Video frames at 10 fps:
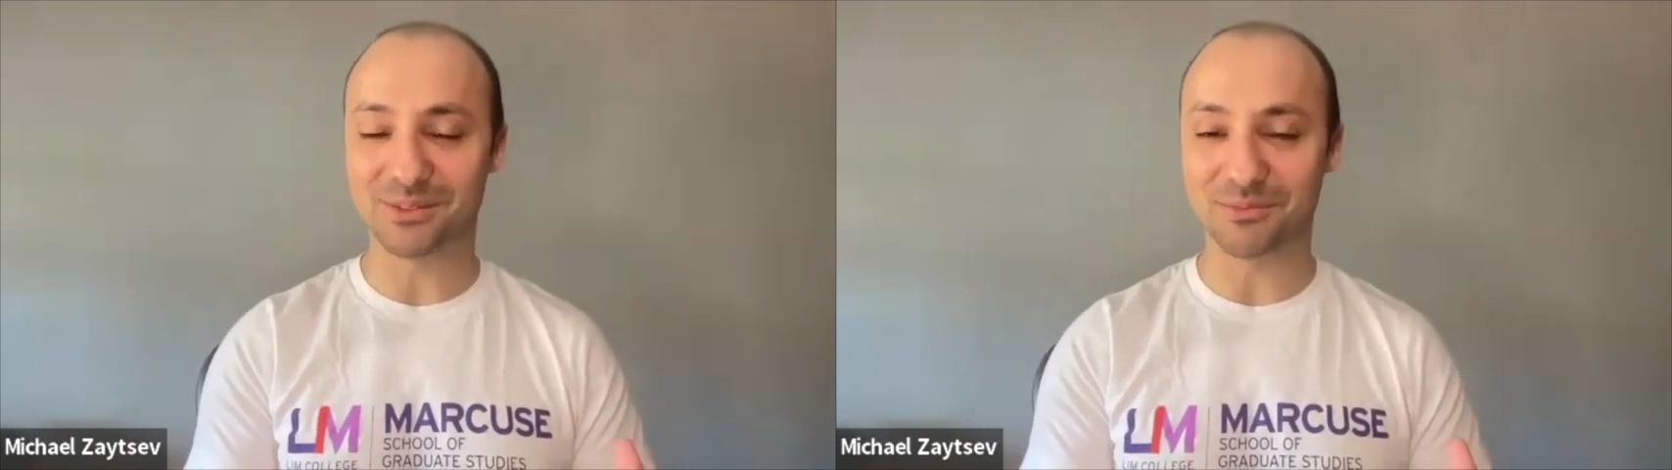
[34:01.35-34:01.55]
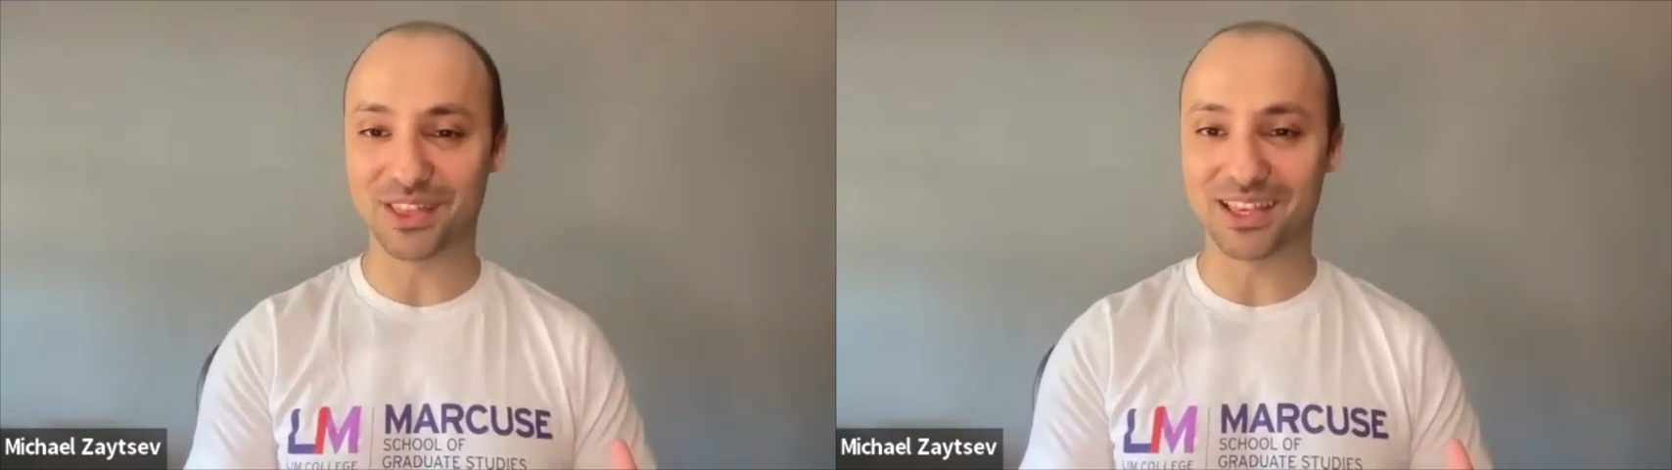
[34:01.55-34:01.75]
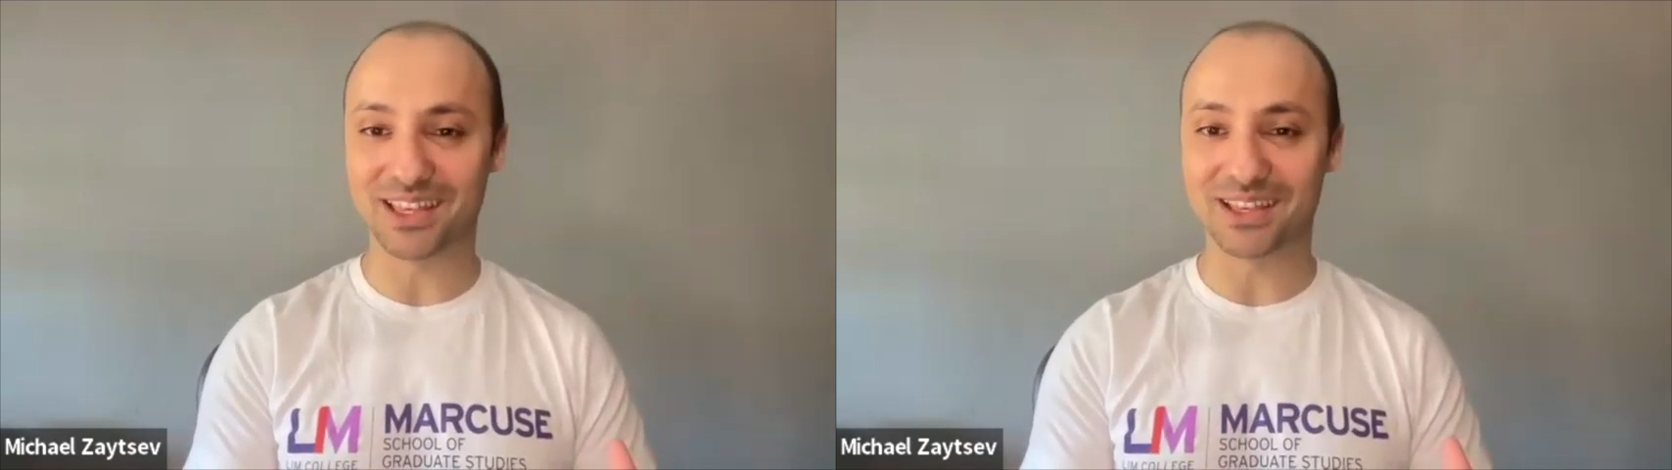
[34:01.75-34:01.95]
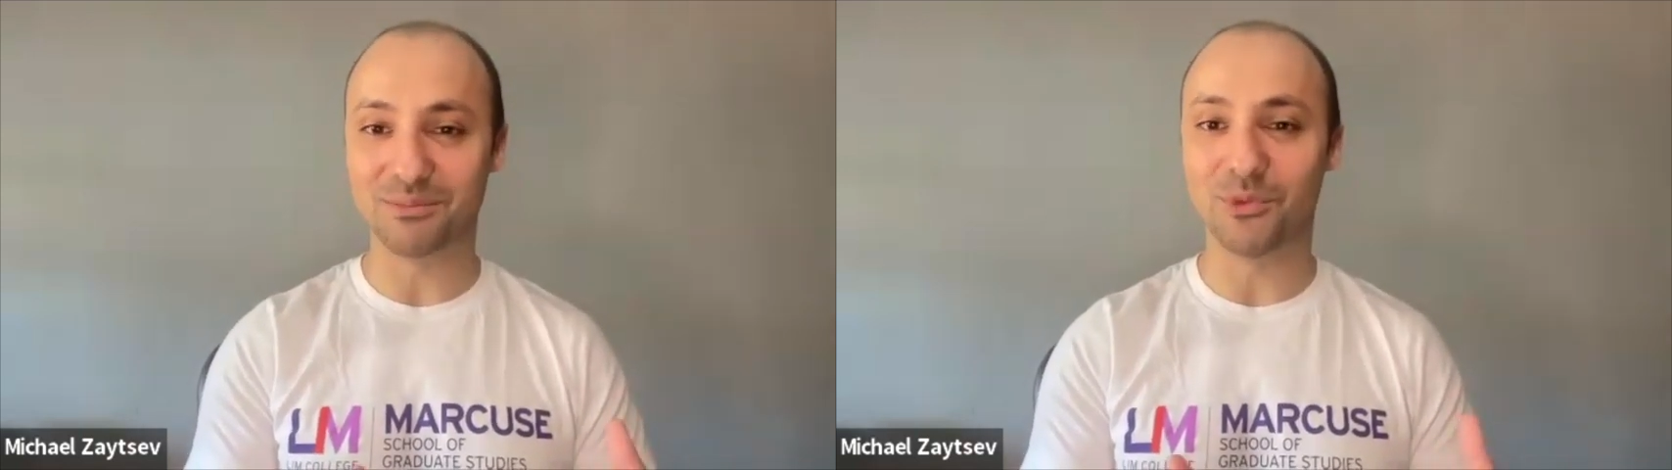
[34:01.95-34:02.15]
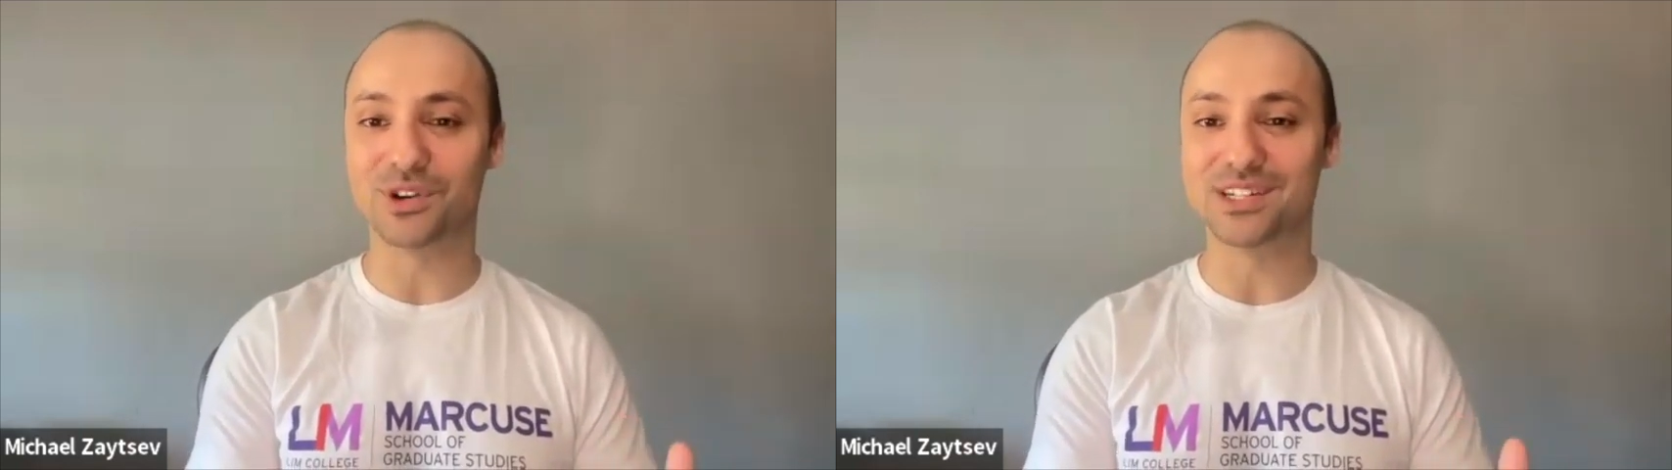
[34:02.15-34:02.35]
something
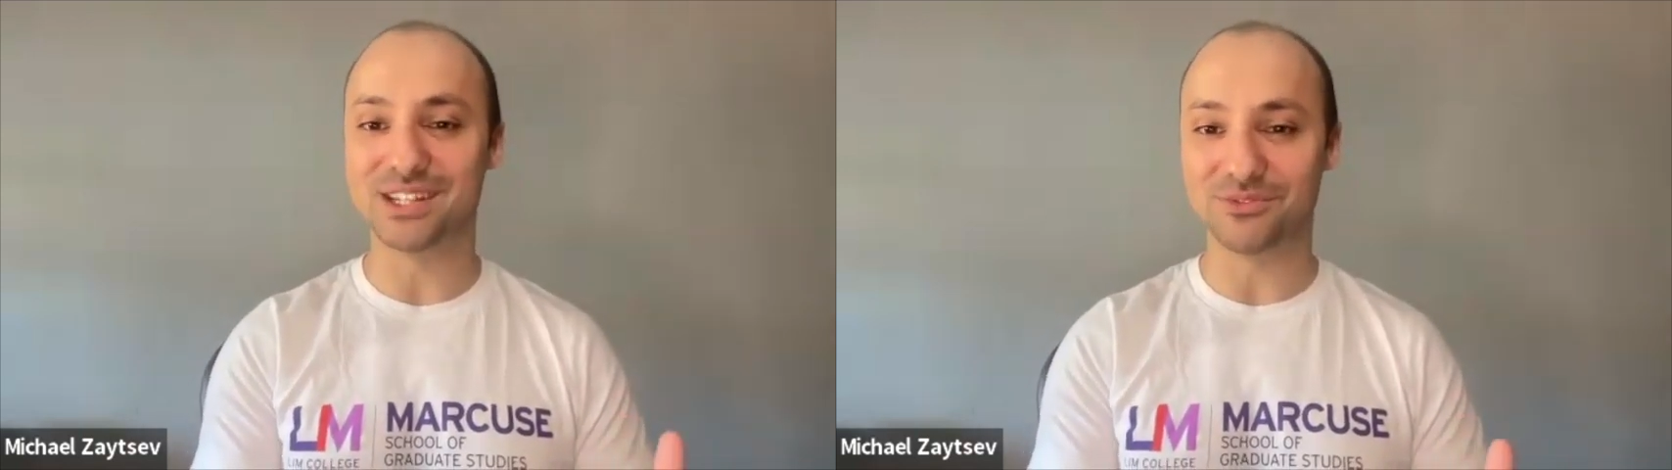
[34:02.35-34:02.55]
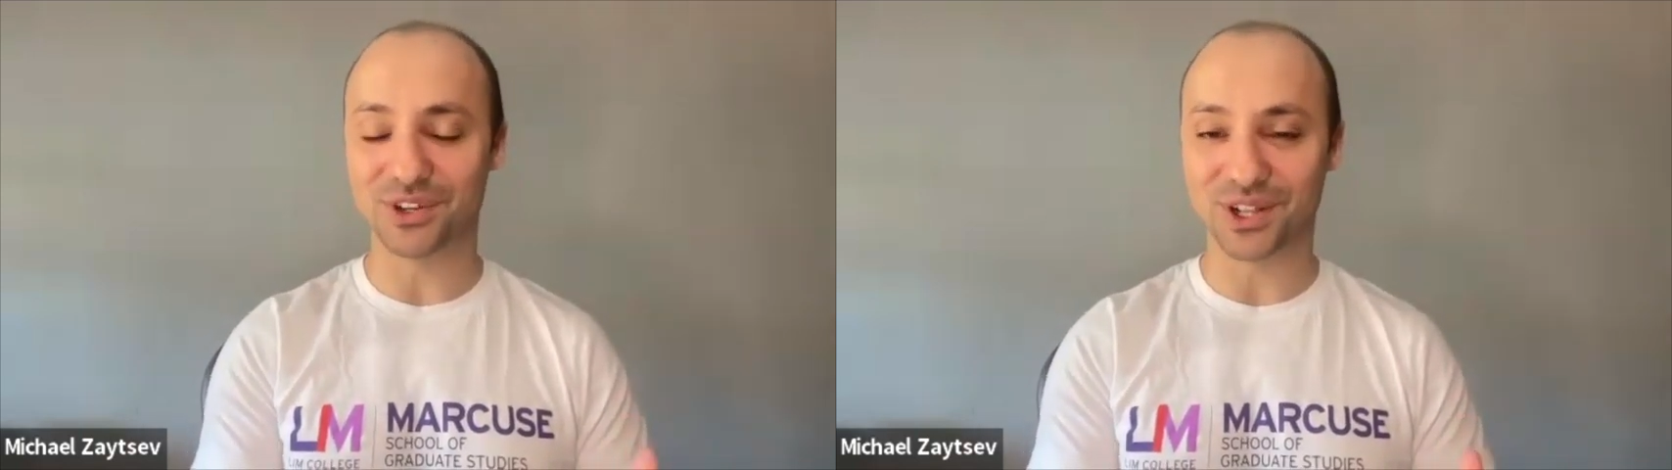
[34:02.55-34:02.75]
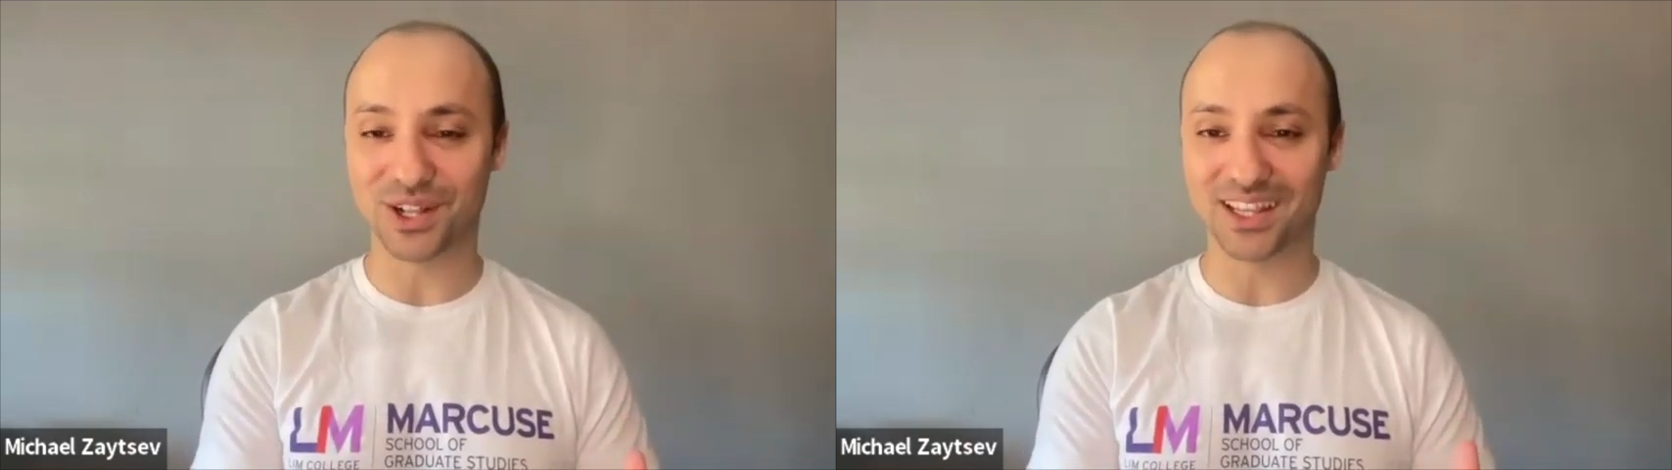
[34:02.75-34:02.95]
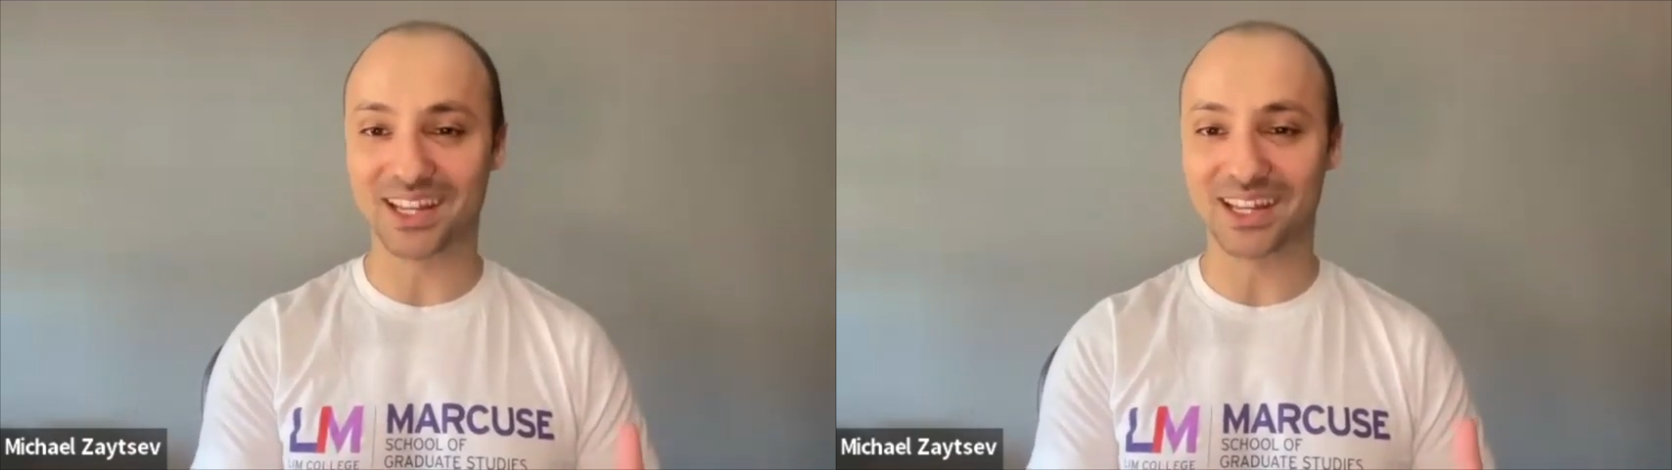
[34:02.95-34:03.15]
more difficult.